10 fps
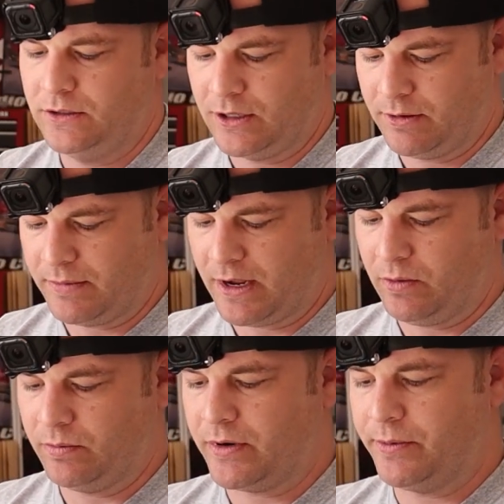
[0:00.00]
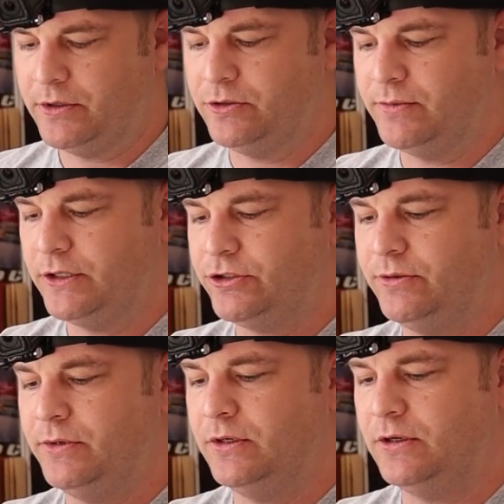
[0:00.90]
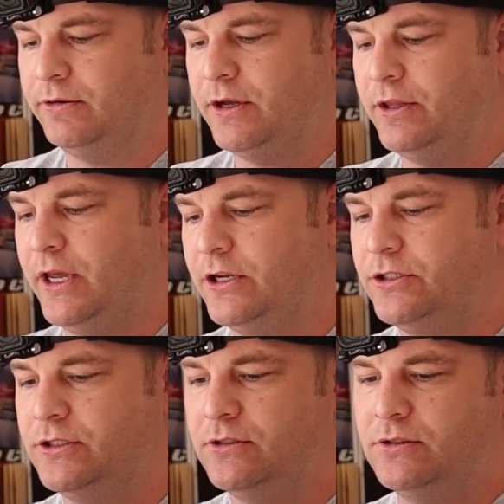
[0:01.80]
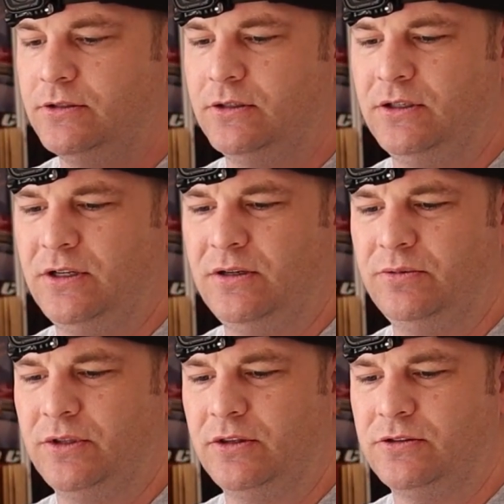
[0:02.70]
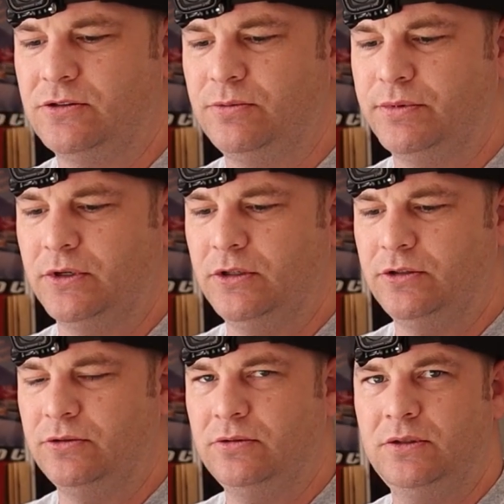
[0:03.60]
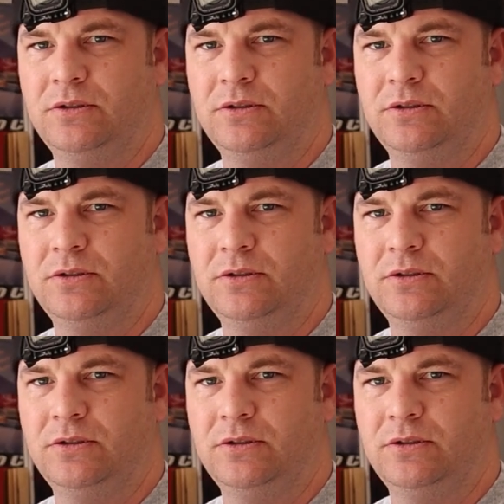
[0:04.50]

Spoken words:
I will probably do my treatment around the edges with the super glue,